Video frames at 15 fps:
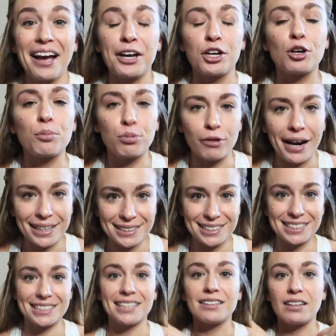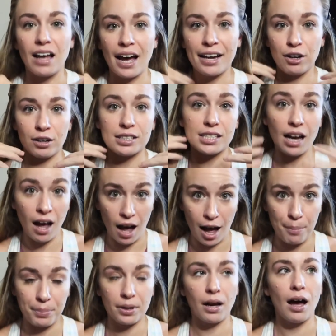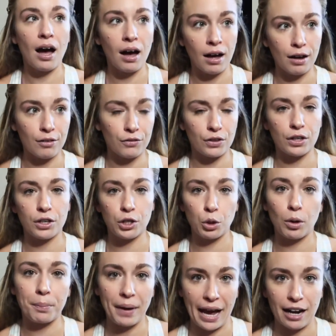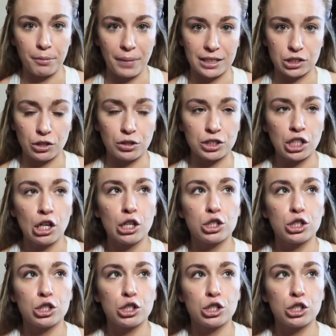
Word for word: Your breasts lie on top of your pec muscles.